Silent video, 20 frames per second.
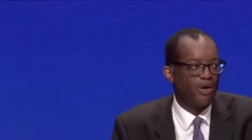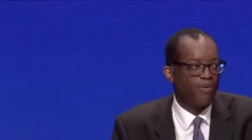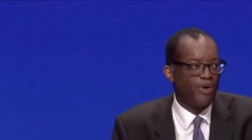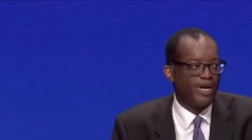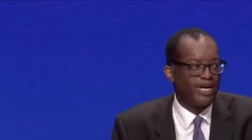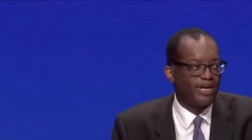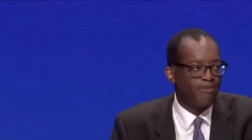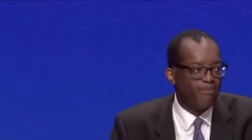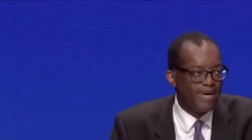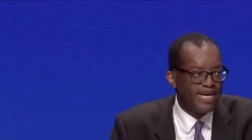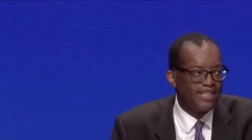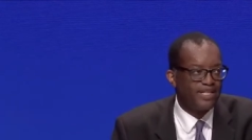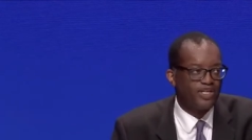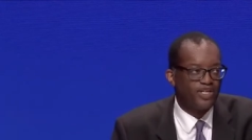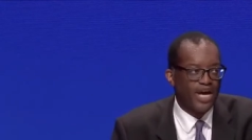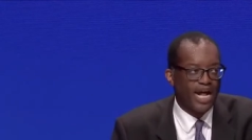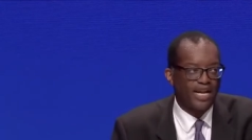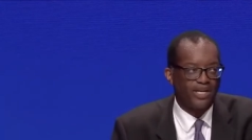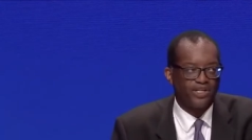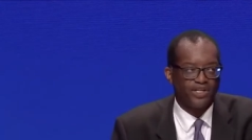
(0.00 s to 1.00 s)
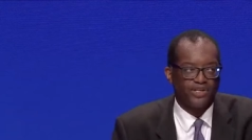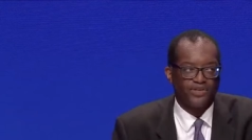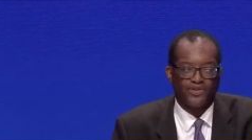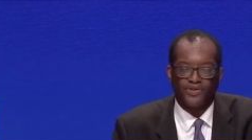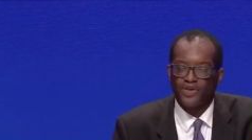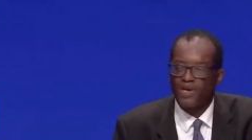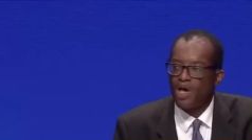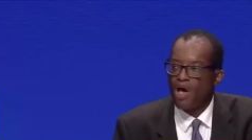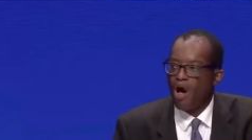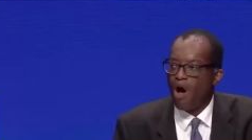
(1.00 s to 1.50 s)
we can meet the
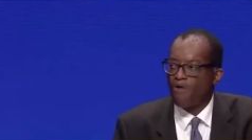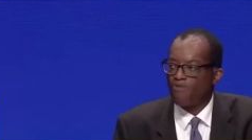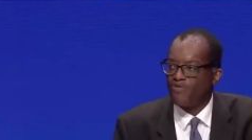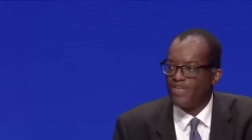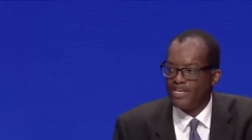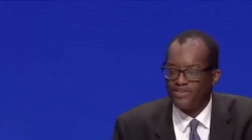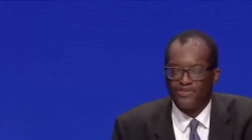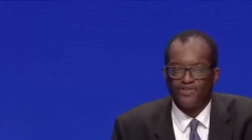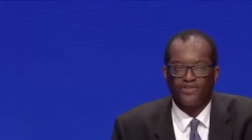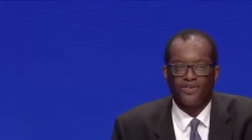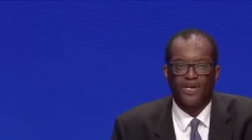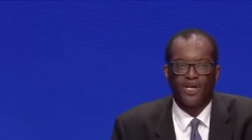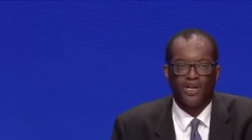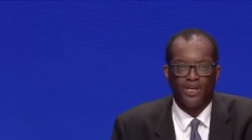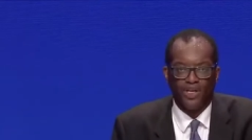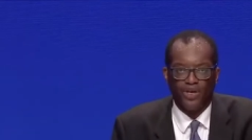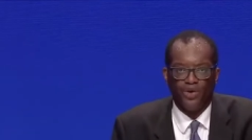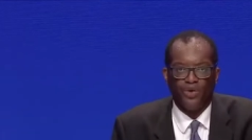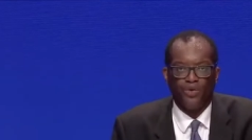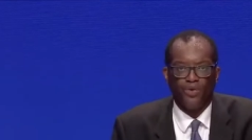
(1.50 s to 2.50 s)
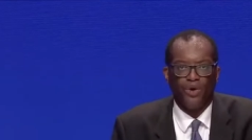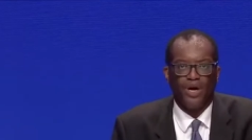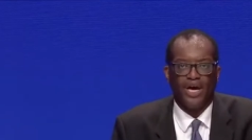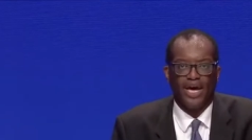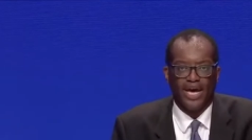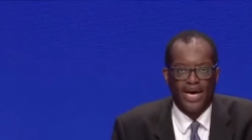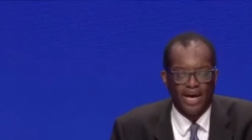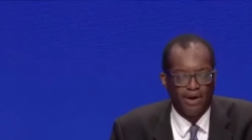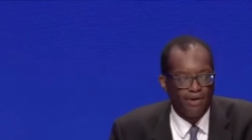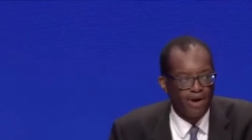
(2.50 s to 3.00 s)
challenges of this new
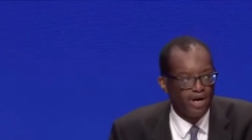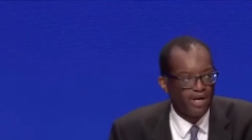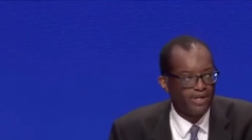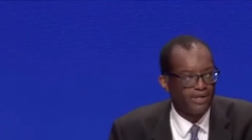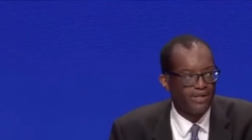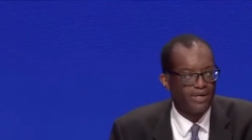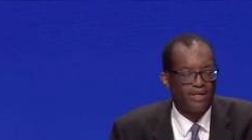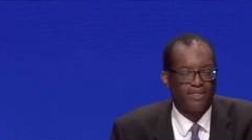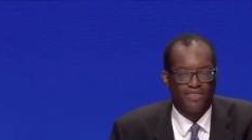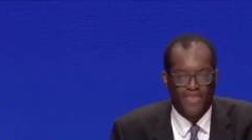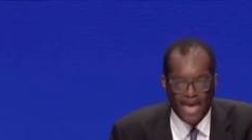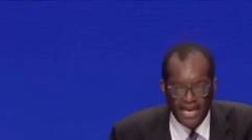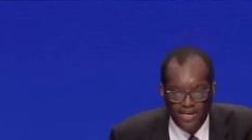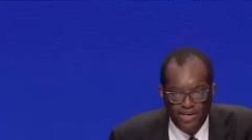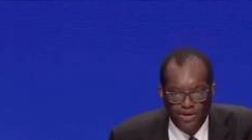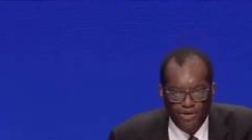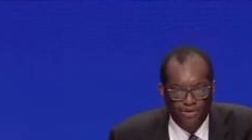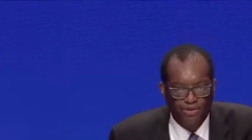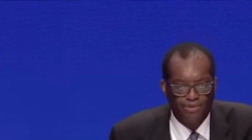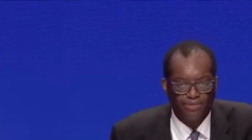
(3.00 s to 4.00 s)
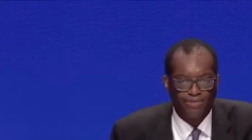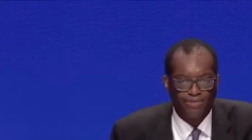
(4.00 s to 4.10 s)
era. Thank you.